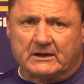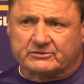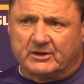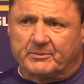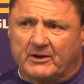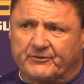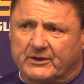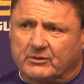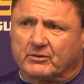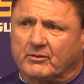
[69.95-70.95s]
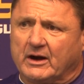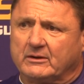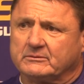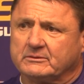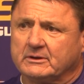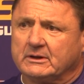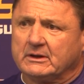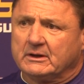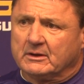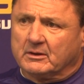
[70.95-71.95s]
Let's keep our feet on the ground.
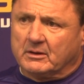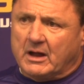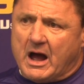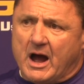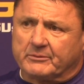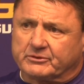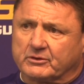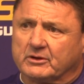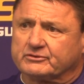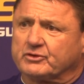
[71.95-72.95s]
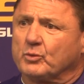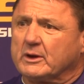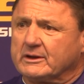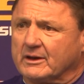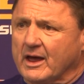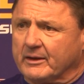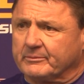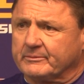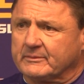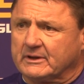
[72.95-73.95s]
Our object is to win the game.